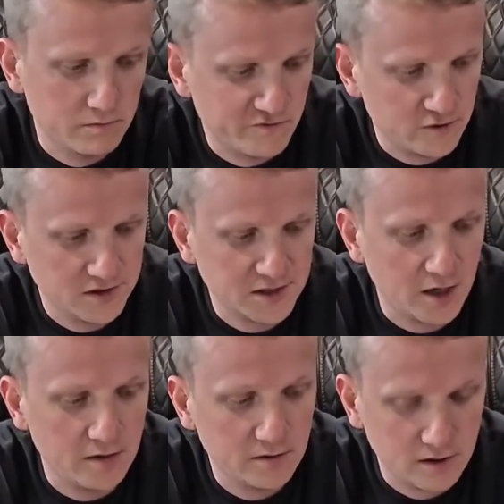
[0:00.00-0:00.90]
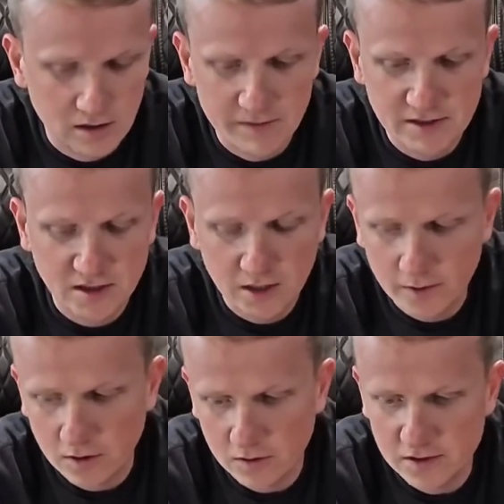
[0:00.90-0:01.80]
this guy. And I'm going to talk
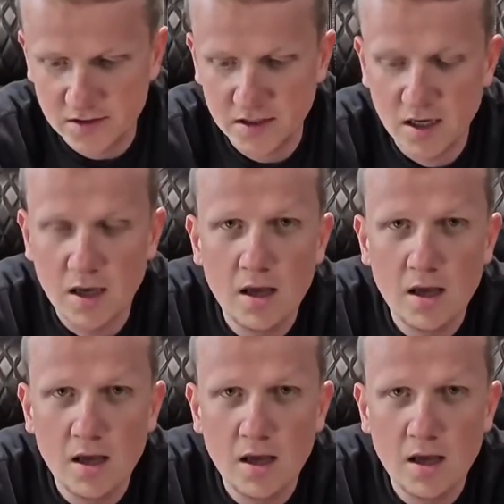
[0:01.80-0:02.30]
about all these,